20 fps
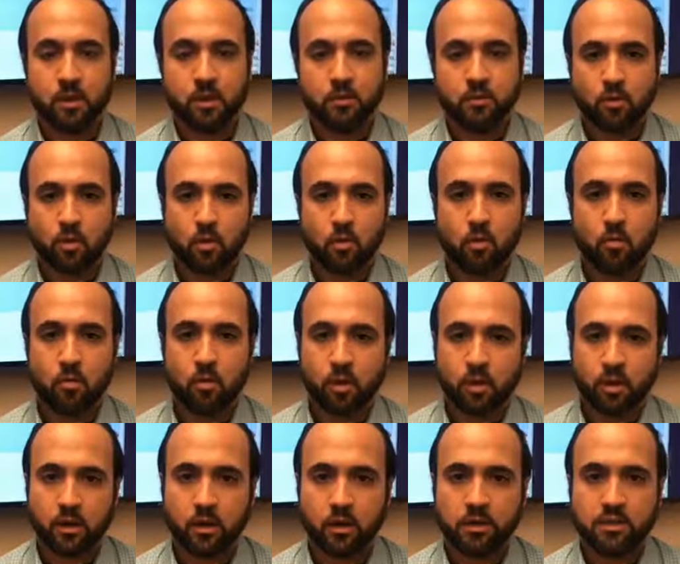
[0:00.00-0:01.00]
So
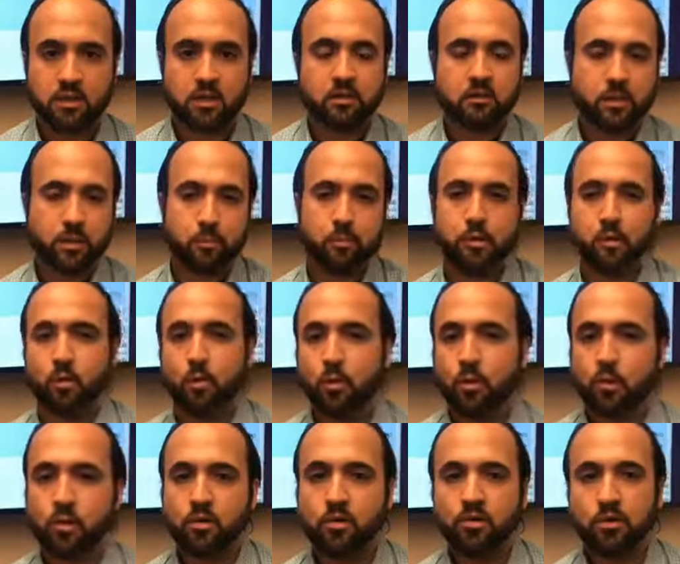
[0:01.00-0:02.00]
uh, in the example that we
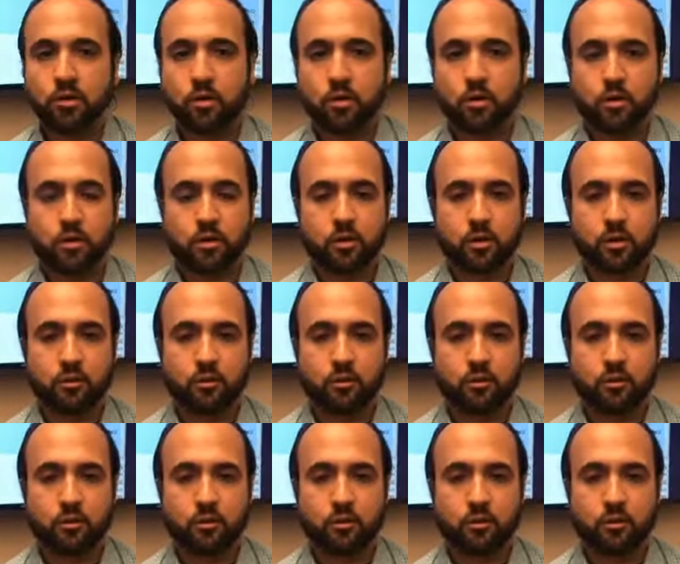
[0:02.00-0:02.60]
were using earlier,